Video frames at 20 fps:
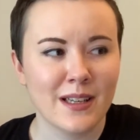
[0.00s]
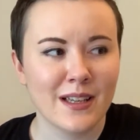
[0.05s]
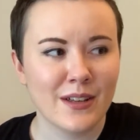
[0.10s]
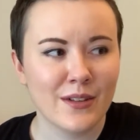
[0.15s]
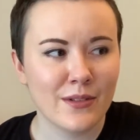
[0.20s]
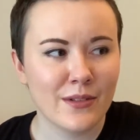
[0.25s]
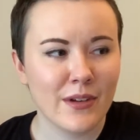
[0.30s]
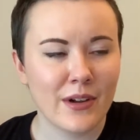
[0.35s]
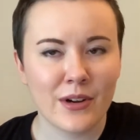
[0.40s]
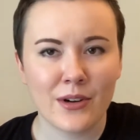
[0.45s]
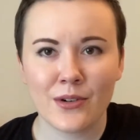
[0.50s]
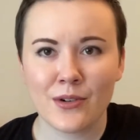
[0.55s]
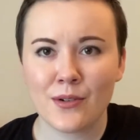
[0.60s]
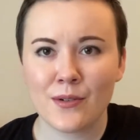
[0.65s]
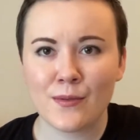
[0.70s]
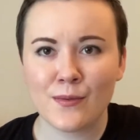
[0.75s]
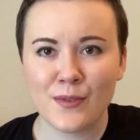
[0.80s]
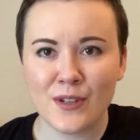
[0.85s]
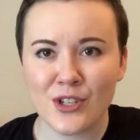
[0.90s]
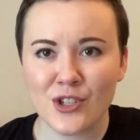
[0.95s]
their
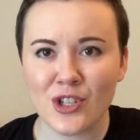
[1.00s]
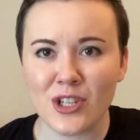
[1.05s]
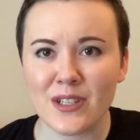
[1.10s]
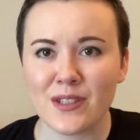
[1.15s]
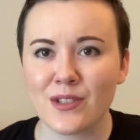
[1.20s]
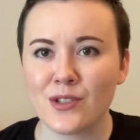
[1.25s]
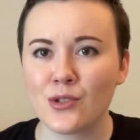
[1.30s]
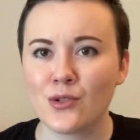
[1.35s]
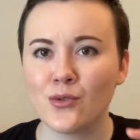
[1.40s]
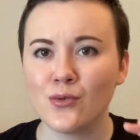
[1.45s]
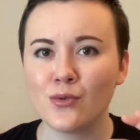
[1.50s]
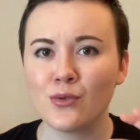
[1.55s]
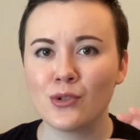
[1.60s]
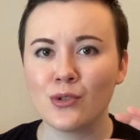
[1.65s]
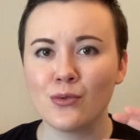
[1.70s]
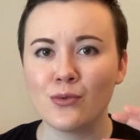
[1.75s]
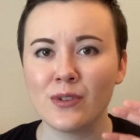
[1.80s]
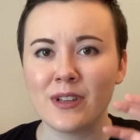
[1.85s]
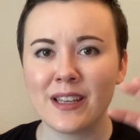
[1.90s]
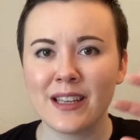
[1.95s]
visions,
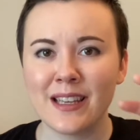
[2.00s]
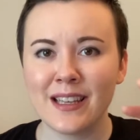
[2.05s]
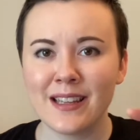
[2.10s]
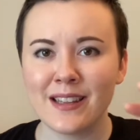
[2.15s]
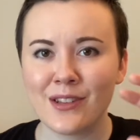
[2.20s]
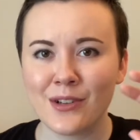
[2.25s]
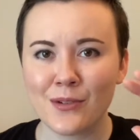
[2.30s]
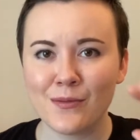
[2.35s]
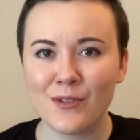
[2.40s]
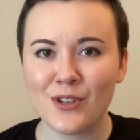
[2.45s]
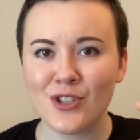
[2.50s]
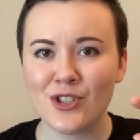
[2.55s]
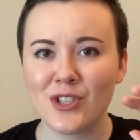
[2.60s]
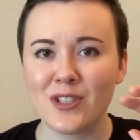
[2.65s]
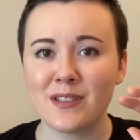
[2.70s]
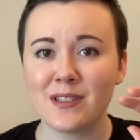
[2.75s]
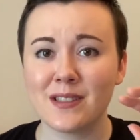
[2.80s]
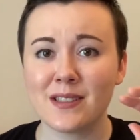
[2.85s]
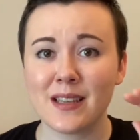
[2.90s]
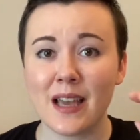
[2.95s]
to get their
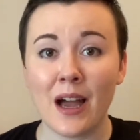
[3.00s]
visions